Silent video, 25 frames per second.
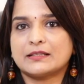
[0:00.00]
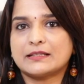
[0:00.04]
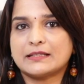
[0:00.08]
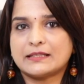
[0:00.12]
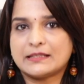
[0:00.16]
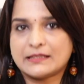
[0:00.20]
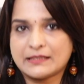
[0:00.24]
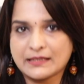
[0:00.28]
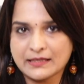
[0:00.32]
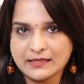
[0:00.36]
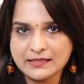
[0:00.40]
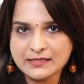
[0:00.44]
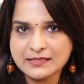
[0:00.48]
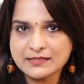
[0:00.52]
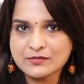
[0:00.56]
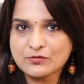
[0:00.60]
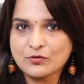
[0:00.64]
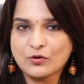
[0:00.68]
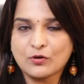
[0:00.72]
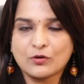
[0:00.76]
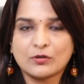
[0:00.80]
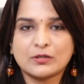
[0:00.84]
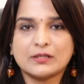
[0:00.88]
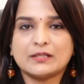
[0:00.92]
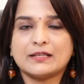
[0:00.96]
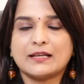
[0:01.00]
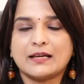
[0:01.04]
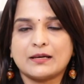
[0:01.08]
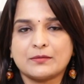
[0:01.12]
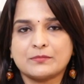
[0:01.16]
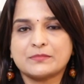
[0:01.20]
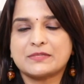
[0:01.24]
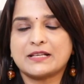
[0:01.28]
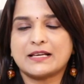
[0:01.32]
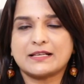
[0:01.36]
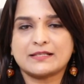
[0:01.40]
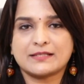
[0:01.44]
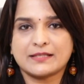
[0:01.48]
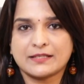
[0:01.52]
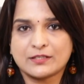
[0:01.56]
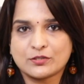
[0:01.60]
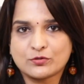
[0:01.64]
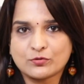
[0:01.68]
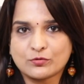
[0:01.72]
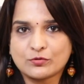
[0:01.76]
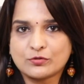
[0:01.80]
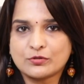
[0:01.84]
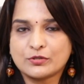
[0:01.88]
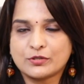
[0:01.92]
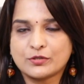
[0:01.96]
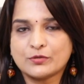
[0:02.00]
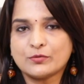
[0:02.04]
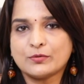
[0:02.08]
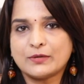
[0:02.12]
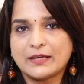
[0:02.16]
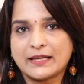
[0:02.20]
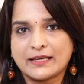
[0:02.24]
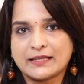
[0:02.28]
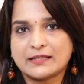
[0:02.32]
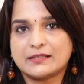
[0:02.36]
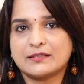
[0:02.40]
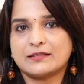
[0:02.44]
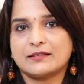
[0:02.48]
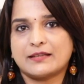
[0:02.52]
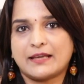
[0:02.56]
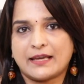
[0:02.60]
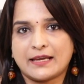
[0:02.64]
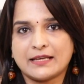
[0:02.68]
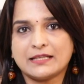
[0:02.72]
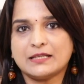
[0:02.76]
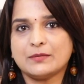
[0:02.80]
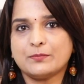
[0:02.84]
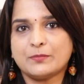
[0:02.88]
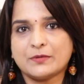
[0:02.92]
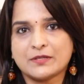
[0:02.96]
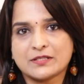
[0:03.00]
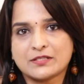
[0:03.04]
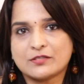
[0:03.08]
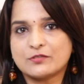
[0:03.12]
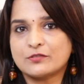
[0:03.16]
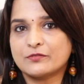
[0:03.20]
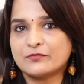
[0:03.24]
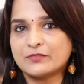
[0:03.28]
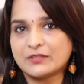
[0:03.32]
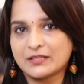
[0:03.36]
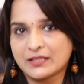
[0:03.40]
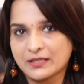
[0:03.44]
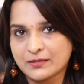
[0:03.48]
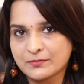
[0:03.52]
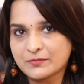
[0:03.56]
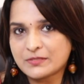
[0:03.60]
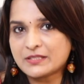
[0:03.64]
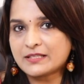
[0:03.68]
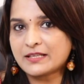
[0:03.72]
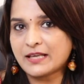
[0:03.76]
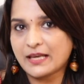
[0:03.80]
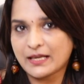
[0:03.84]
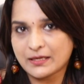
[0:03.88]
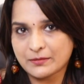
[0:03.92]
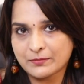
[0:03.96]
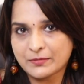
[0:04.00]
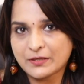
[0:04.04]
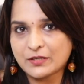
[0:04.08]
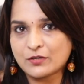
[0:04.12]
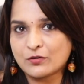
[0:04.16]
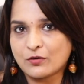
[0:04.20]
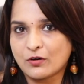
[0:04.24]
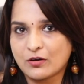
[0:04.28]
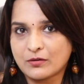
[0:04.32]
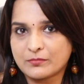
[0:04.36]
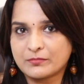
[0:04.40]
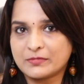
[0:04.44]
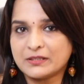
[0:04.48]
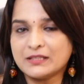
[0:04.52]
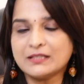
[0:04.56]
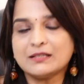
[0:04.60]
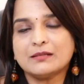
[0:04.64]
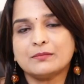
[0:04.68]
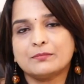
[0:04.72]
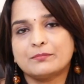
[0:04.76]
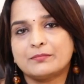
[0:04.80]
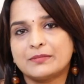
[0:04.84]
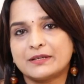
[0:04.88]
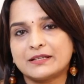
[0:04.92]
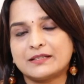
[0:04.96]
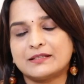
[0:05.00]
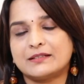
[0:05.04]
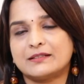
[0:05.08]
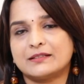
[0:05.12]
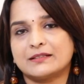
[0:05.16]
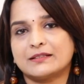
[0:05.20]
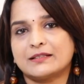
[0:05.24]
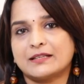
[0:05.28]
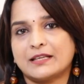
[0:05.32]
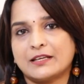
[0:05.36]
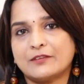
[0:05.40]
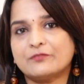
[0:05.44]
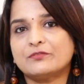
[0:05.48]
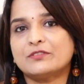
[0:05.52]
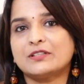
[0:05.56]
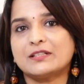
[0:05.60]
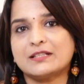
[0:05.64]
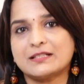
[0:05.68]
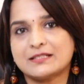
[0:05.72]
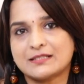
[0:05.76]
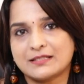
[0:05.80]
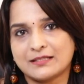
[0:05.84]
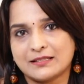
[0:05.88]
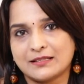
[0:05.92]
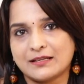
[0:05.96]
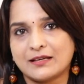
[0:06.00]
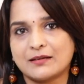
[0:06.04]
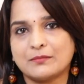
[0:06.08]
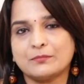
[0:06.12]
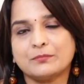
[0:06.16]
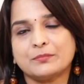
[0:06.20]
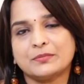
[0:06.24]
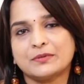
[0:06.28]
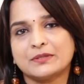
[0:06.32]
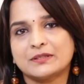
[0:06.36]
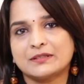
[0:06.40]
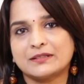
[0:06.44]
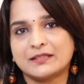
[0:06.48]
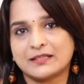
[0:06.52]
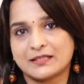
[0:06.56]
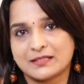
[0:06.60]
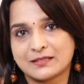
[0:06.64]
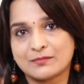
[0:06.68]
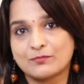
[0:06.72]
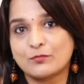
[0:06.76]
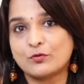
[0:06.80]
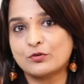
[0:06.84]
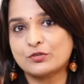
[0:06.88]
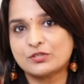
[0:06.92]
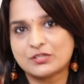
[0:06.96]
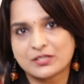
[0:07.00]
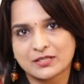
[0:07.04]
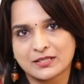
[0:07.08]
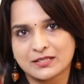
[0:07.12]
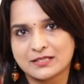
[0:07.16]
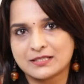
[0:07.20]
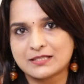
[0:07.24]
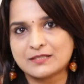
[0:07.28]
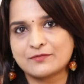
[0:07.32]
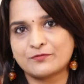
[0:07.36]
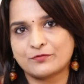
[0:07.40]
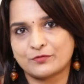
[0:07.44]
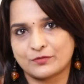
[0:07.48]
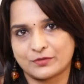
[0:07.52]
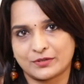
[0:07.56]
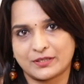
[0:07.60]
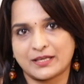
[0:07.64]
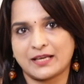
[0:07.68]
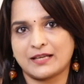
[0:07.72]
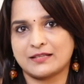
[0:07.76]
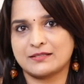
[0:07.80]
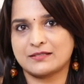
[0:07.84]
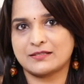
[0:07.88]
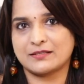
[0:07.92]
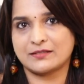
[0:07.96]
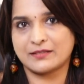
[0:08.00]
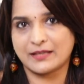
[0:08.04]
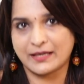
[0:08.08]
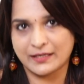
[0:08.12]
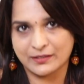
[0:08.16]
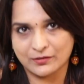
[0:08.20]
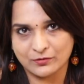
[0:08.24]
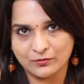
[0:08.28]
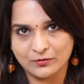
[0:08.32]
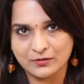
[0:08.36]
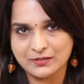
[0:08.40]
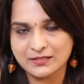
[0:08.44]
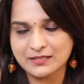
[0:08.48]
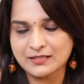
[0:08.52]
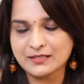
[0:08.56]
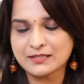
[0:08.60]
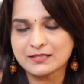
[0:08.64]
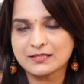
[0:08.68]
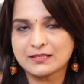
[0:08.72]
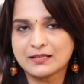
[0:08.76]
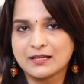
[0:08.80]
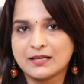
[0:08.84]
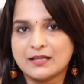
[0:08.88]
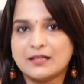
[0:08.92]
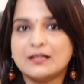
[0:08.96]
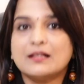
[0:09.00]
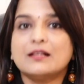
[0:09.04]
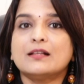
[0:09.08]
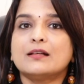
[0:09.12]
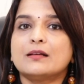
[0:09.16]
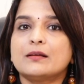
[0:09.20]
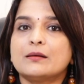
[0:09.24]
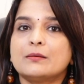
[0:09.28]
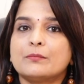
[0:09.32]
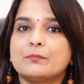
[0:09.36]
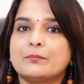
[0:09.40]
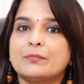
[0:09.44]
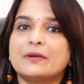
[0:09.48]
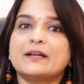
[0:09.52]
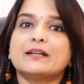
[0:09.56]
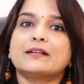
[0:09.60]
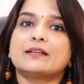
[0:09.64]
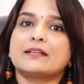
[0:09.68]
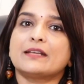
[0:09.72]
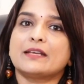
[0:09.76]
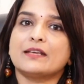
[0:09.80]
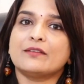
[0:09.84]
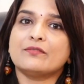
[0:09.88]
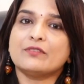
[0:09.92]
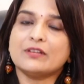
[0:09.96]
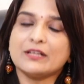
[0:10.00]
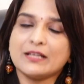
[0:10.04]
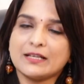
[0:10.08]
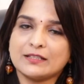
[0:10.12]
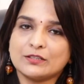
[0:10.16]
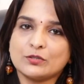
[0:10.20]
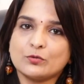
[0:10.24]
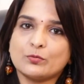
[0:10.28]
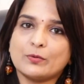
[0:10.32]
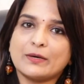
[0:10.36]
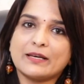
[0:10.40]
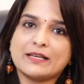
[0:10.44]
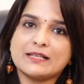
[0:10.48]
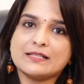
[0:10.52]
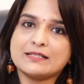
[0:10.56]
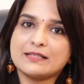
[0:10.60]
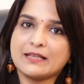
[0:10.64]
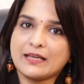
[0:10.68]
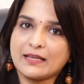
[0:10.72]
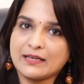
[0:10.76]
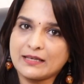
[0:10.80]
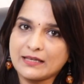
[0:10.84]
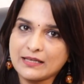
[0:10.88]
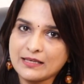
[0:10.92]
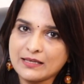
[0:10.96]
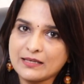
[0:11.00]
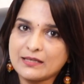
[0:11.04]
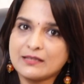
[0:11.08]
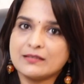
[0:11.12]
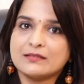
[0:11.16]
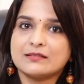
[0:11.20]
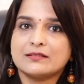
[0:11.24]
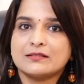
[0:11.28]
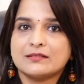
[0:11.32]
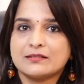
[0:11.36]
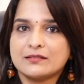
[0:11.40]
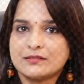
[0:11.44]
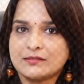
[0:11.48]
Yes, all lumps, as I told you, like 80% of the lumps can be normal, but if there is a lump, there is more chance for cancer diagnosis. But even otherwise, any